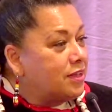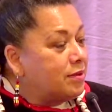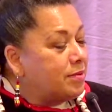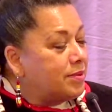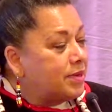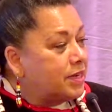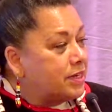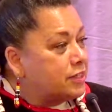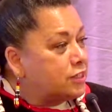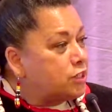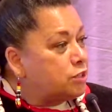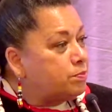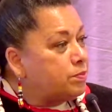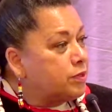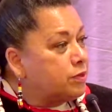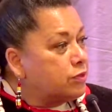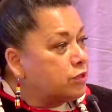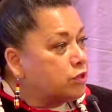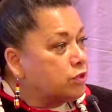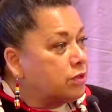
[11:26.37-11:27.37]
but at a
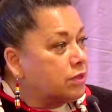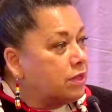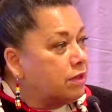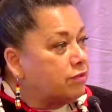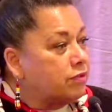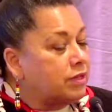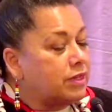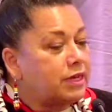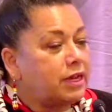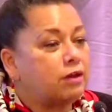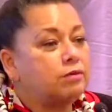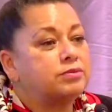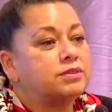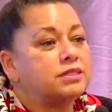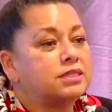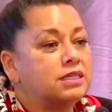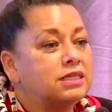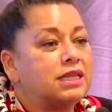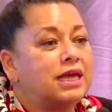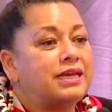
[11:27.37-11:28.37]
spiritual level, it helps
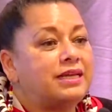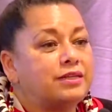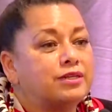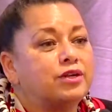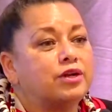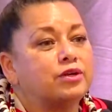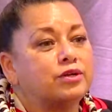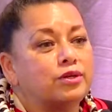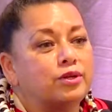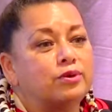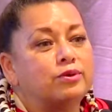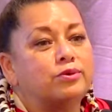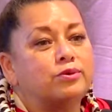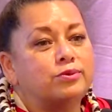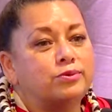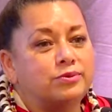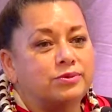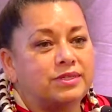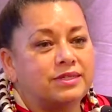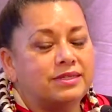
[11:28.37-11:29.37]
to lighten our
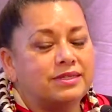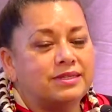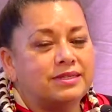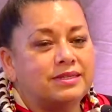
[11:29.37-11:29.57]
load.